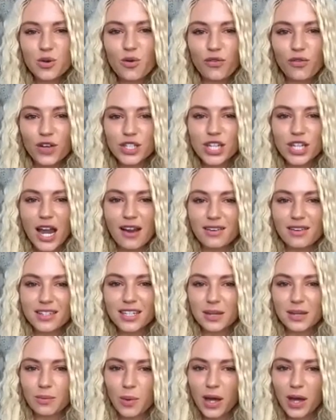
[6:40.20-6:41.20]
for
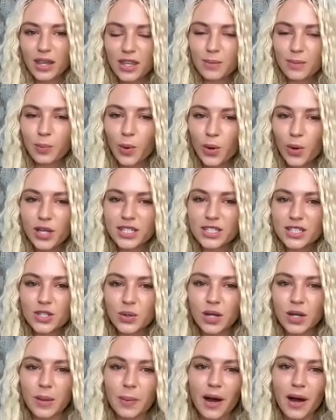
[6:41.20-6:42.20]
charity when the boys are
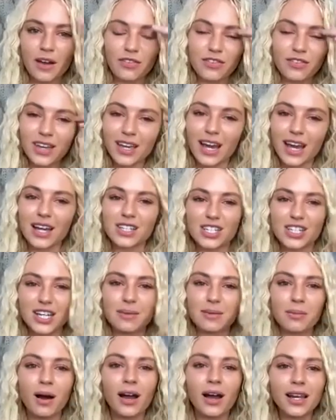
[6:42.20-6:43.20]
doing it, but I think actually
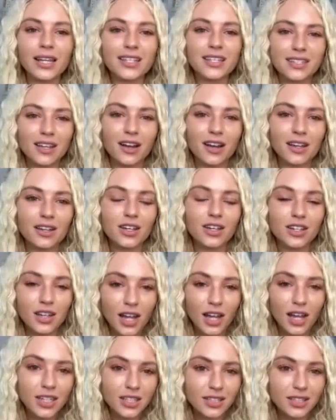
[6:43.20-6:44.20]
Miley
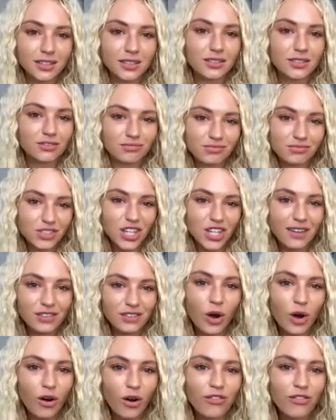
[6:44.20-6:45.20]
like shaved it
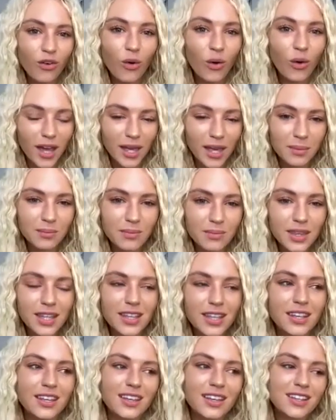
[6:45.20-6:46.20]
off for him
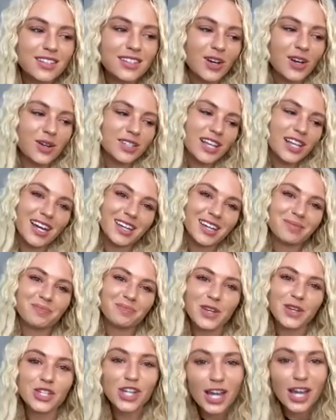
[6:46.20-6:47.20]
so I was like a
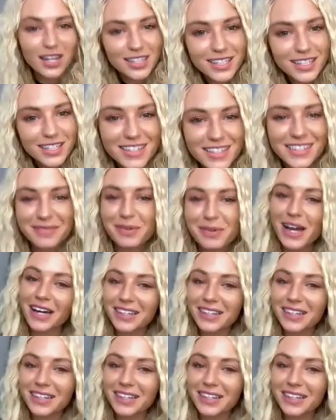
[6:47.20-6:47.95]
bit jealous, but